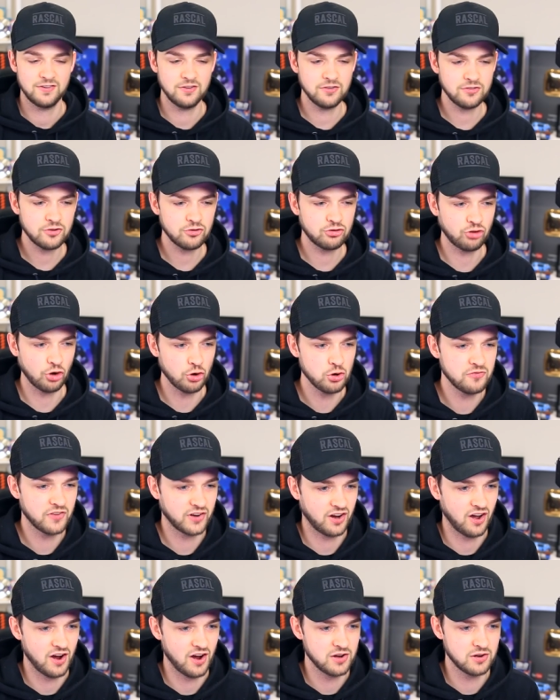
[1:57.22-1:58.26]
Now just to show you
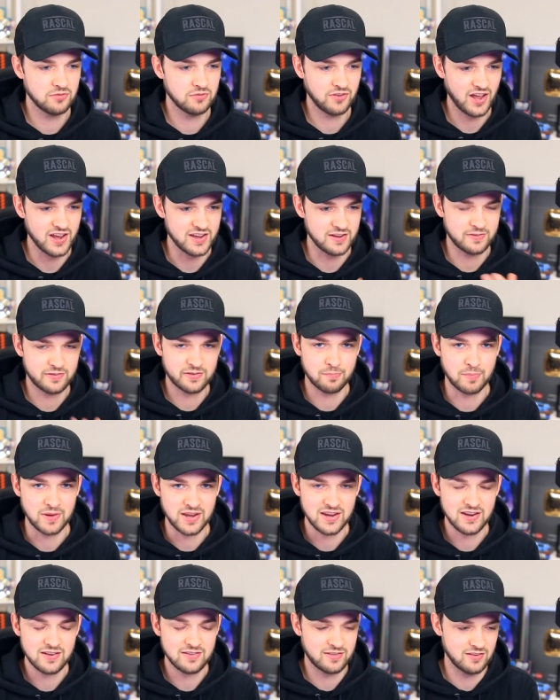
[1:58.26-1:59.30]
the kind of like
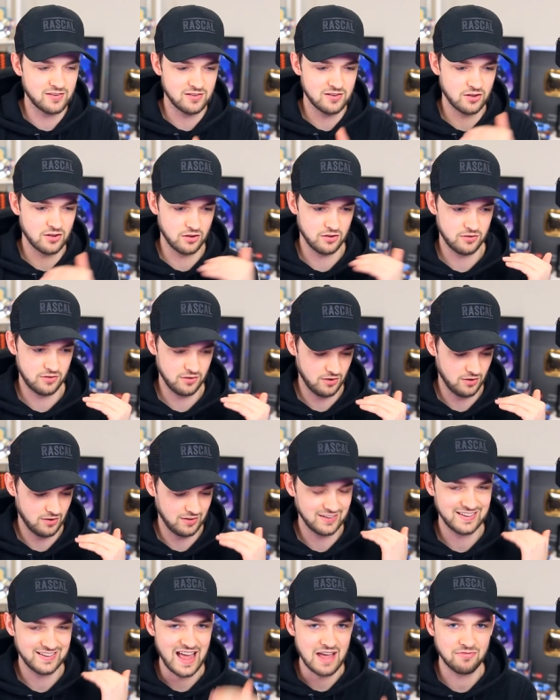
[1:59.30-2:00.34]
speeds and the
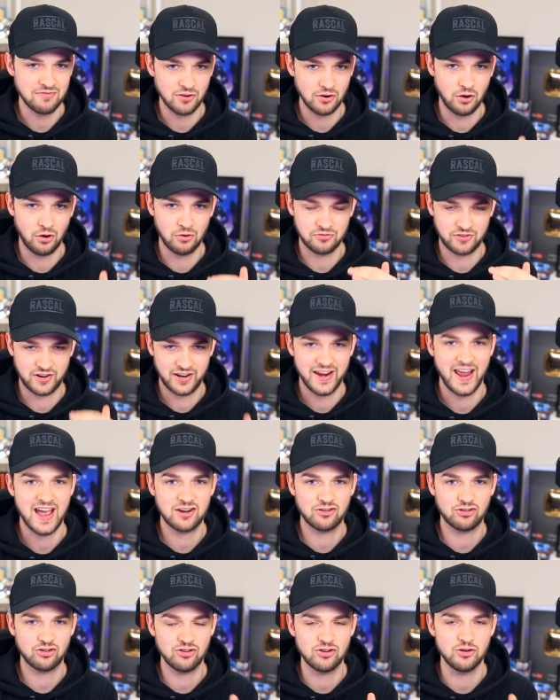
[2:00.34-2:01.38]
level of
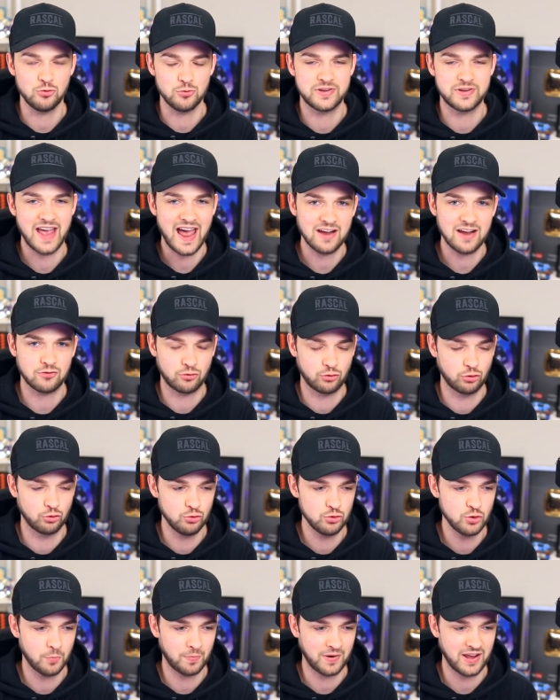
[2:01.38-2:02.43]
connection that you get to
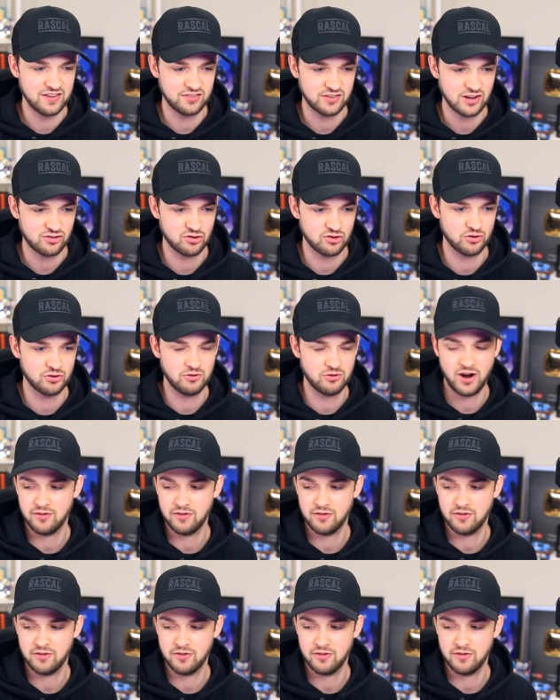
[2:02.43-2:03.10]
your PlayStation on your